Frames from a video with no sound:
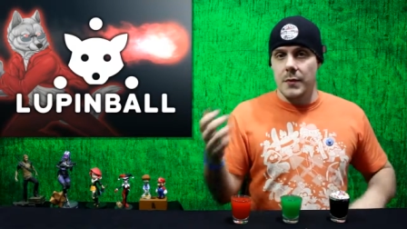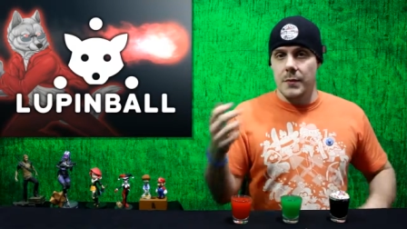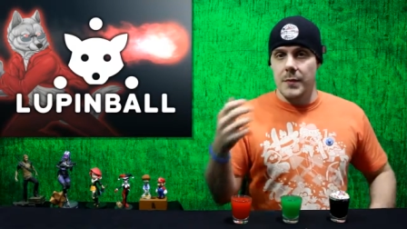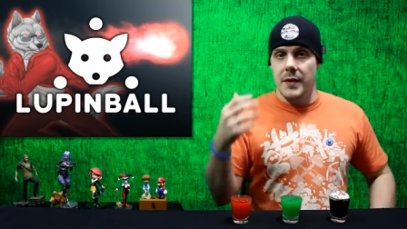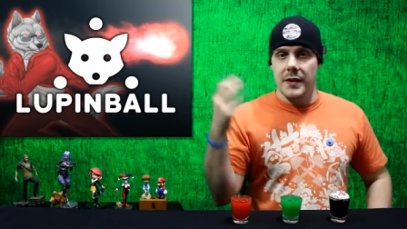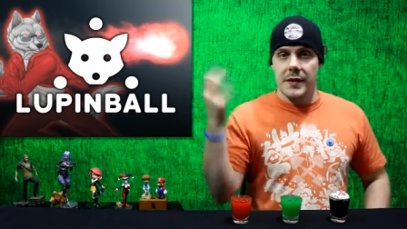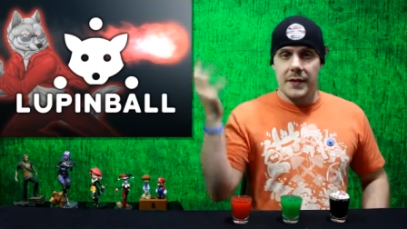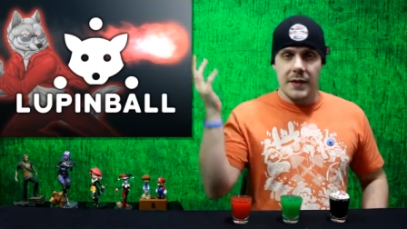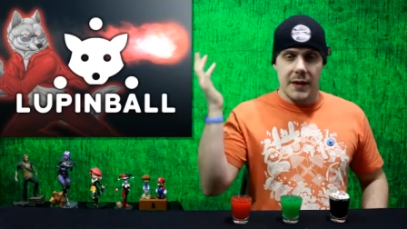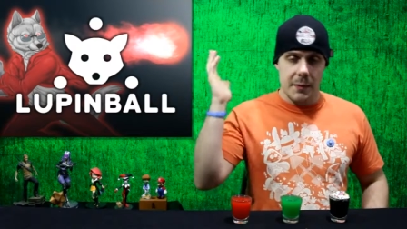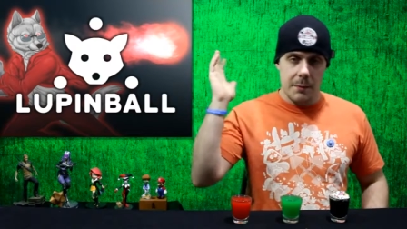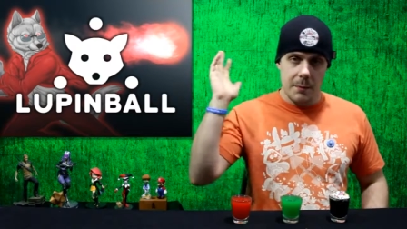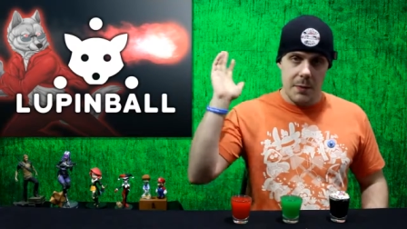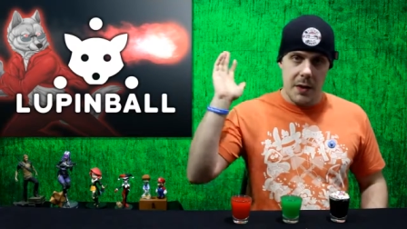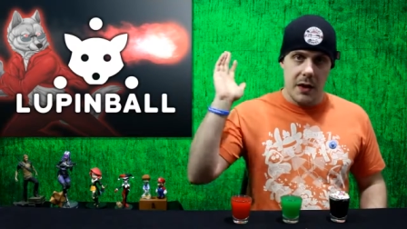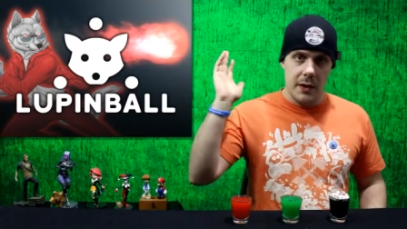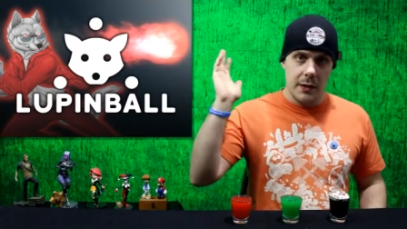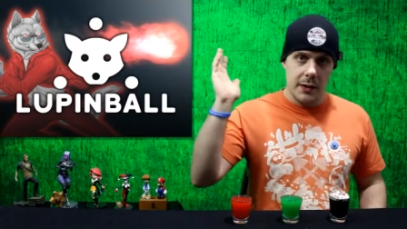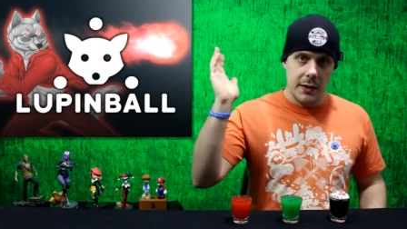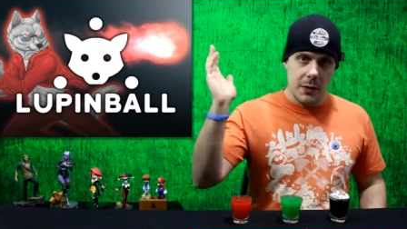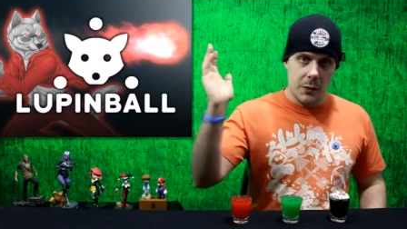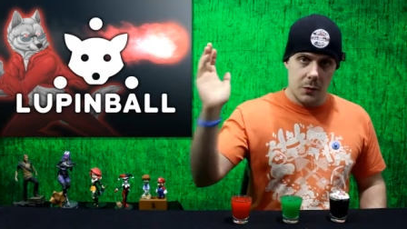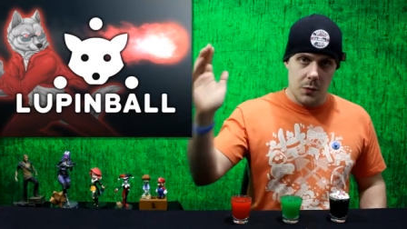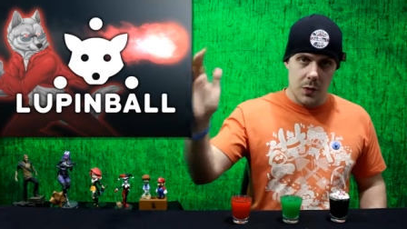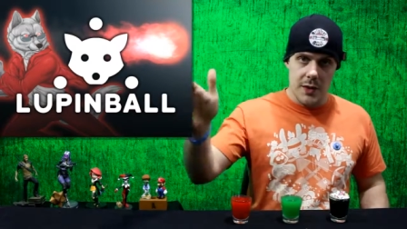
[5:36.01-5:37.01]
My thing
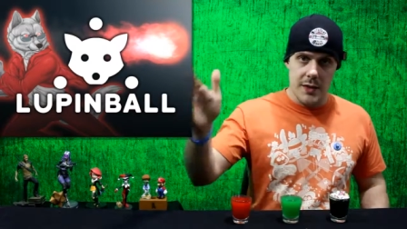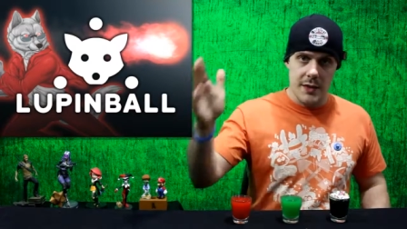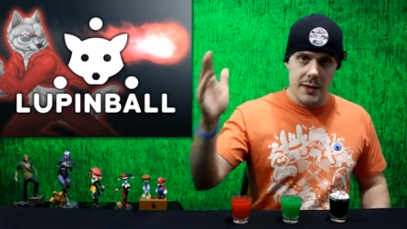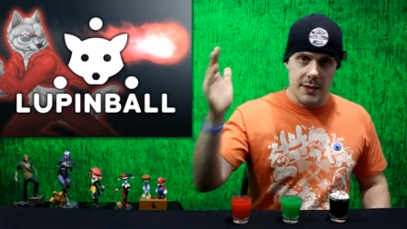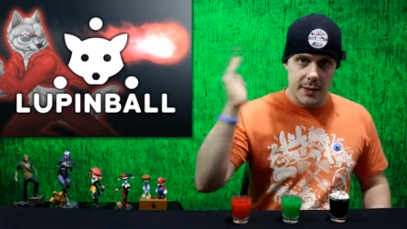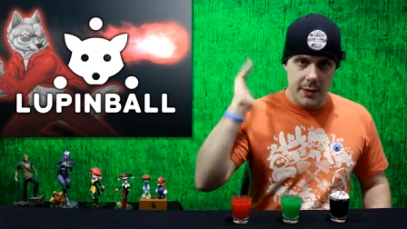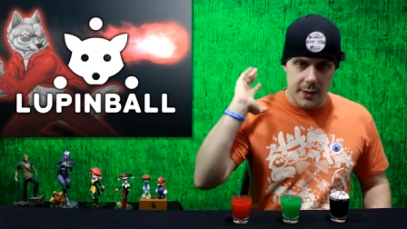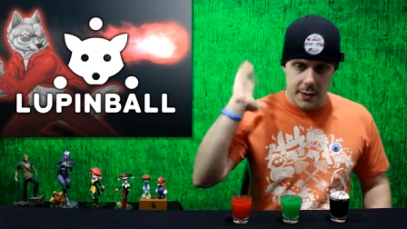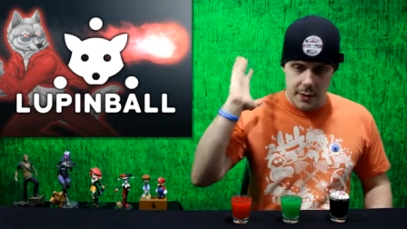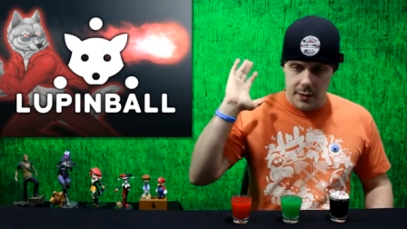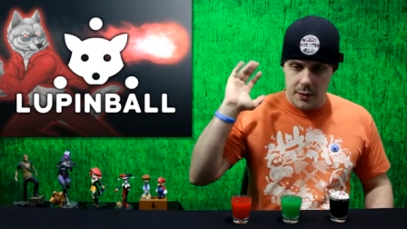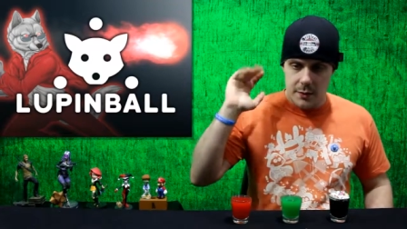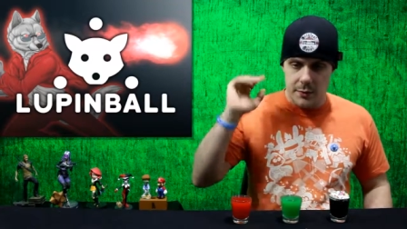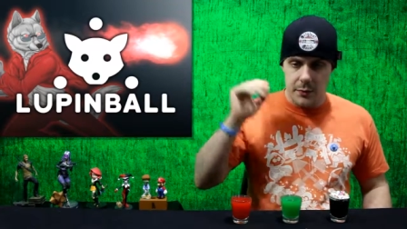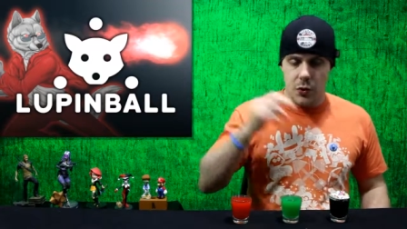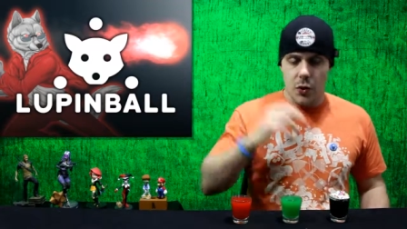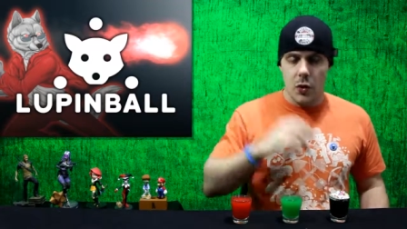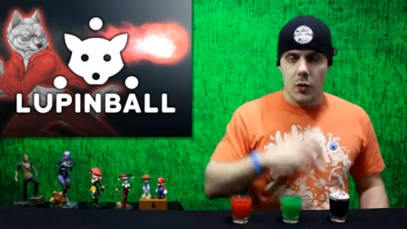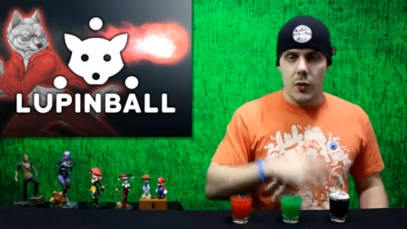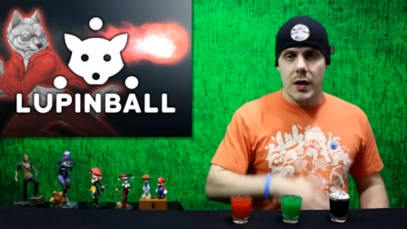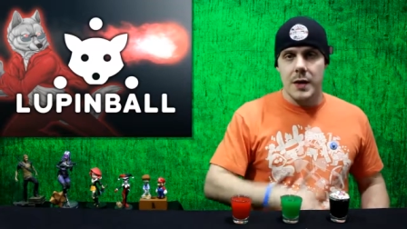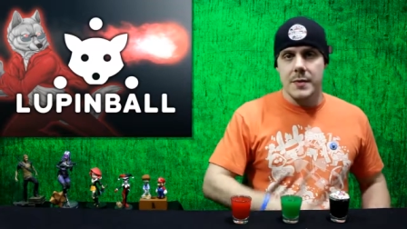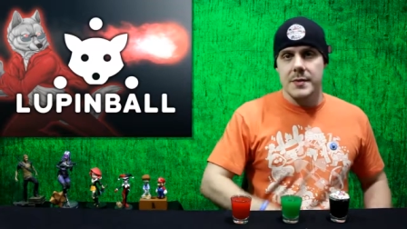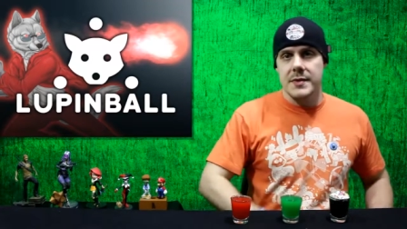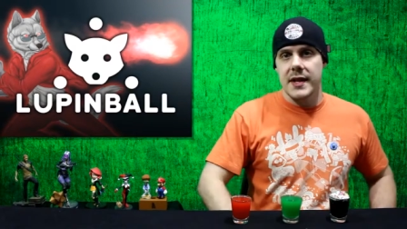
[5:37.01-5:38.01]
barely runs the
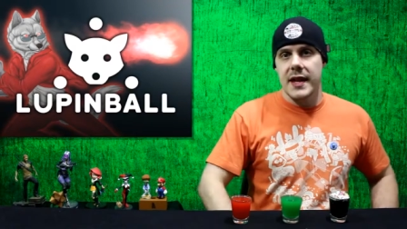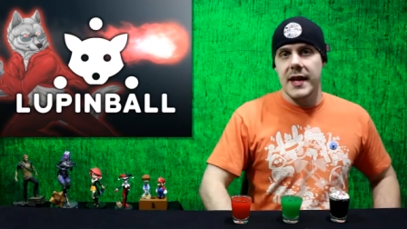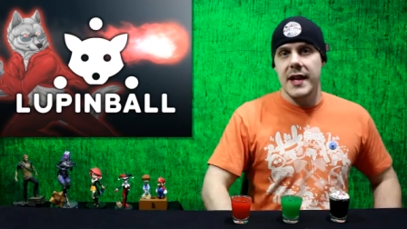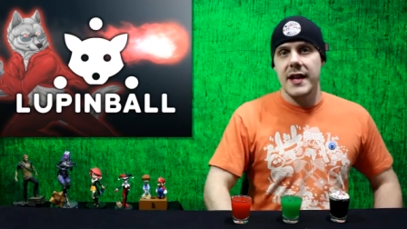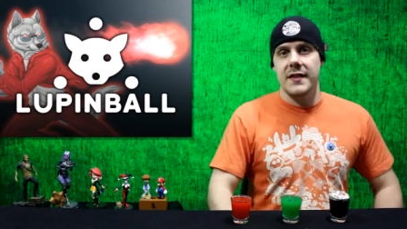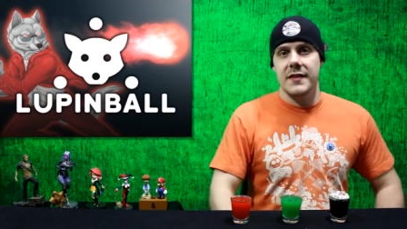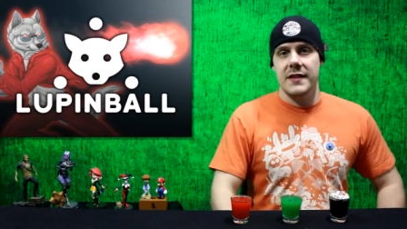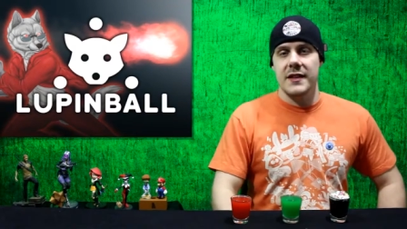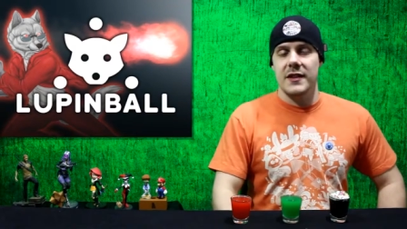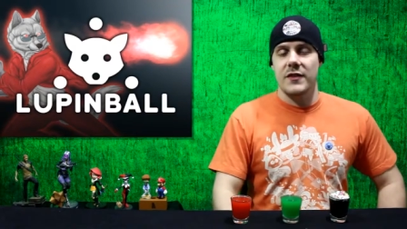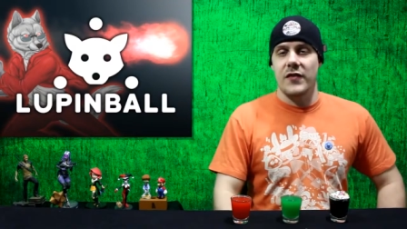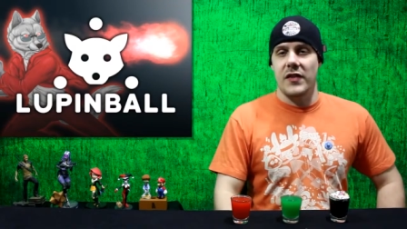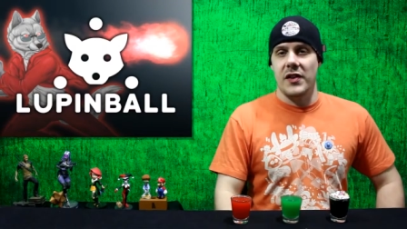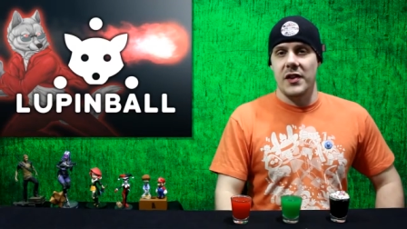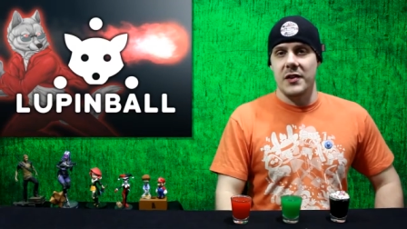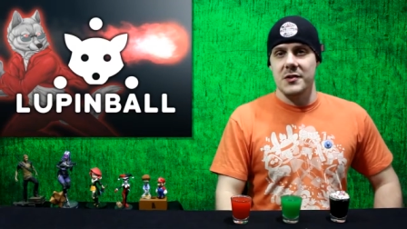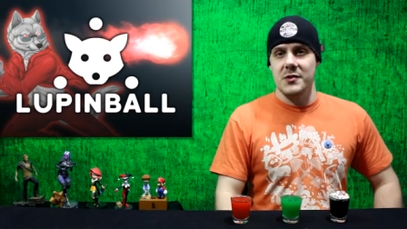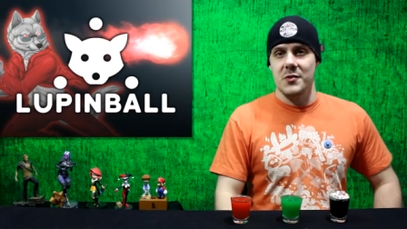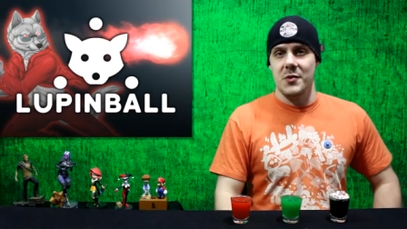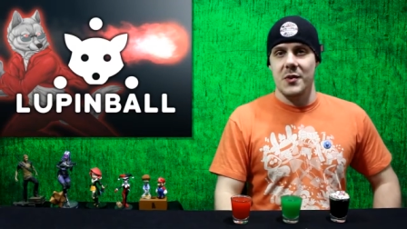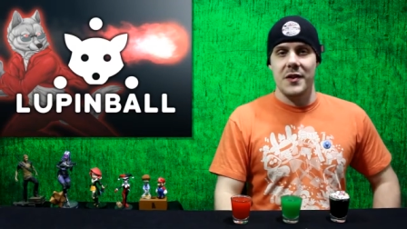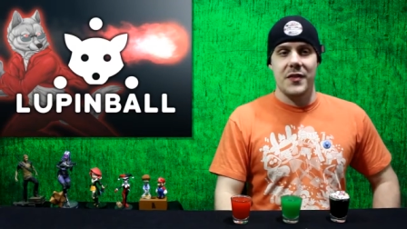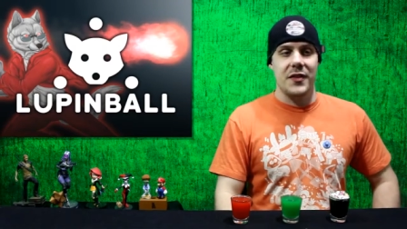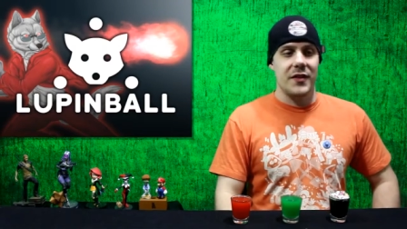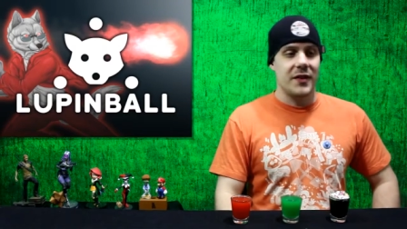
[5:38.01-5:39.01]
programs I had these
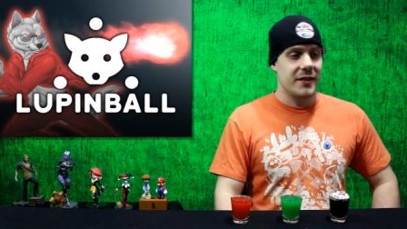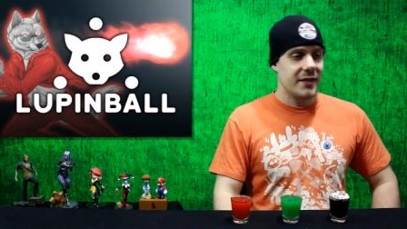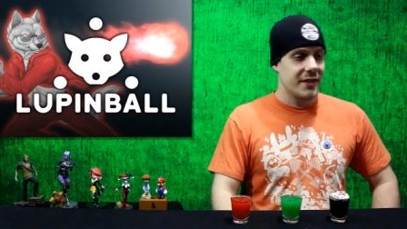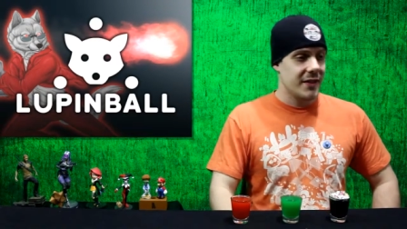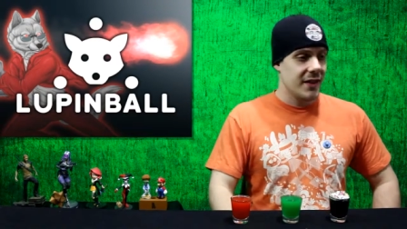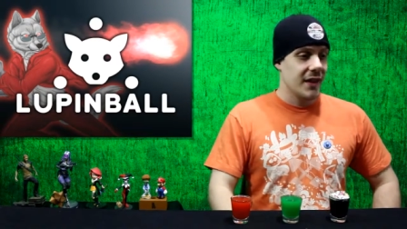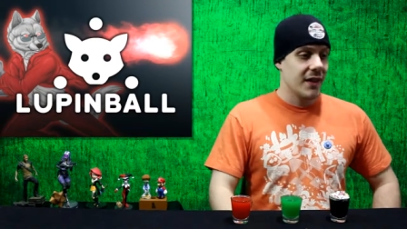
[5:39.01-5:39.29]
videos with.